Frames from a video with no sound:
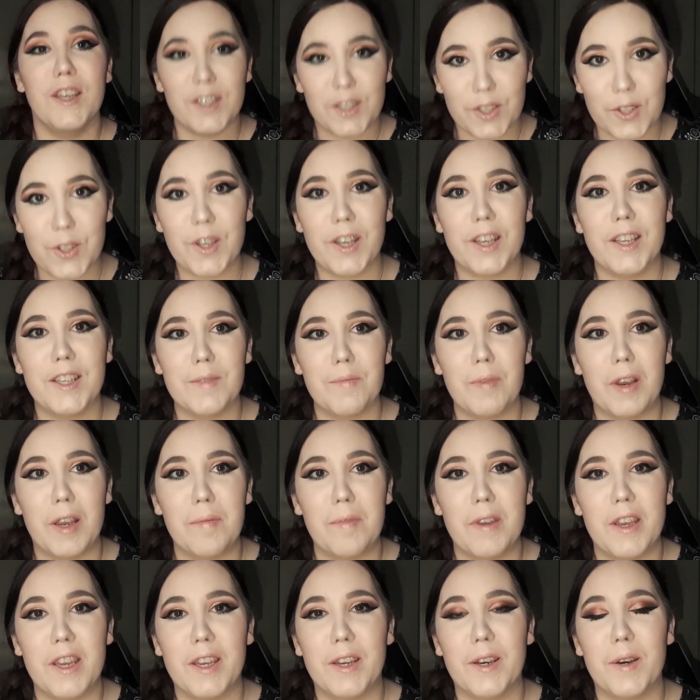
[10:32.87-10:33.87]
So that is my
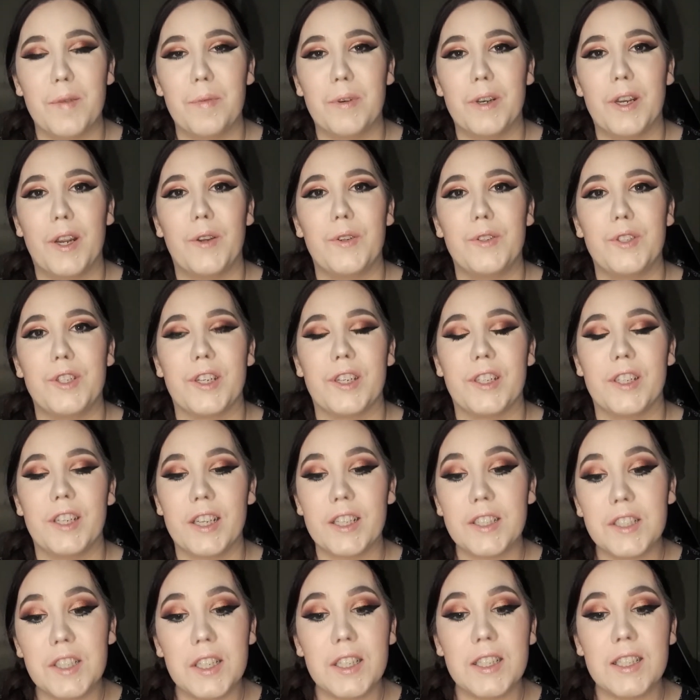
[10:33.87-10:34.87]
makeup now done.
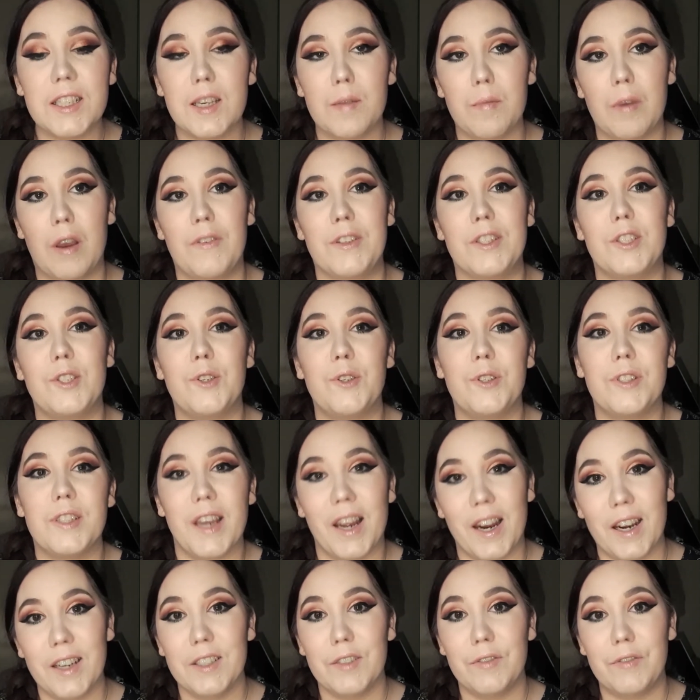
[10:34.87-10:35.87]
As you can see, I'm having to use
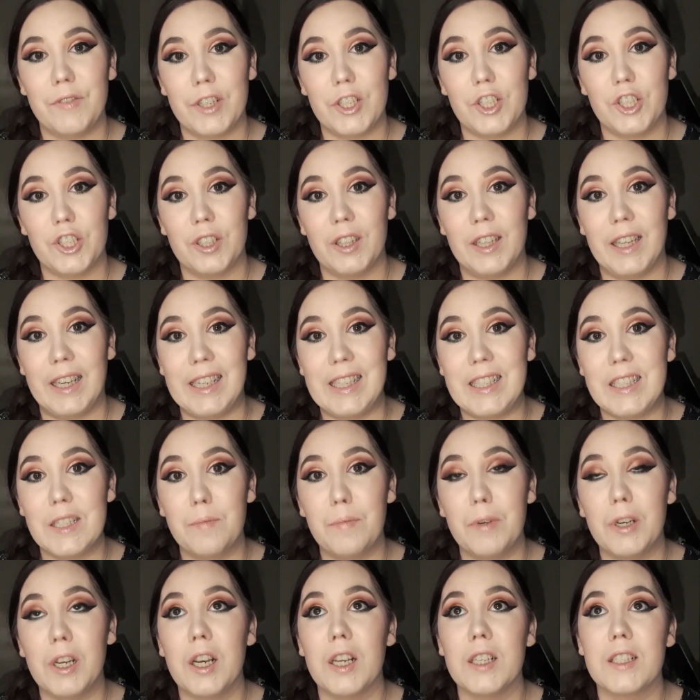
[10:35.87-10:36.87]
artificial light
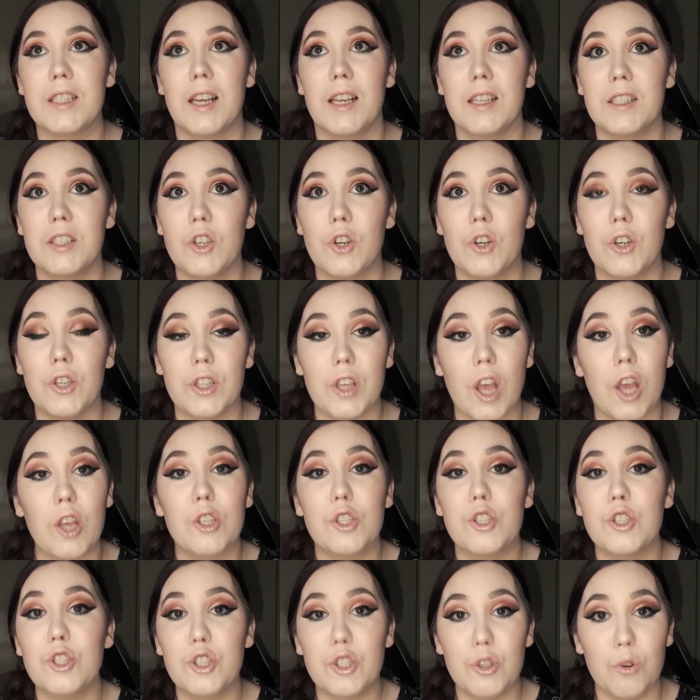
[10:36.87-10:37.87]
because it has gotten
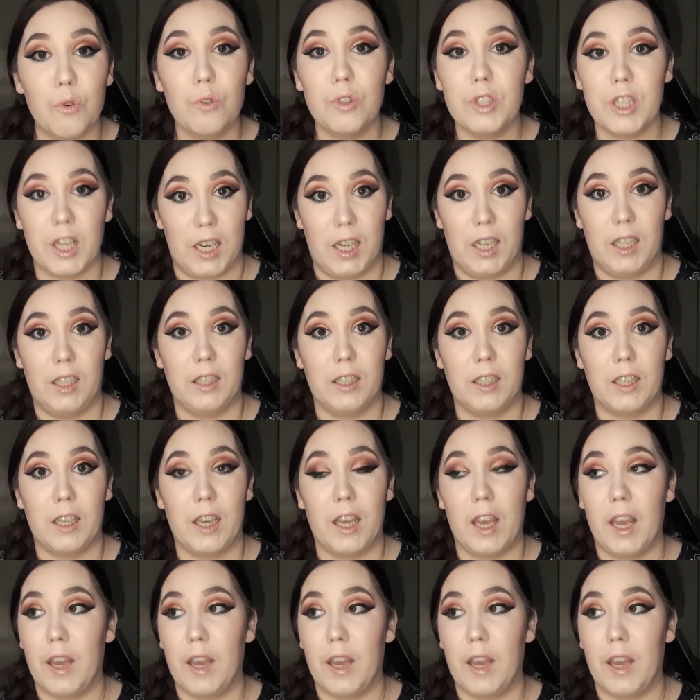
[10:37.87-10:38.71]
so dark.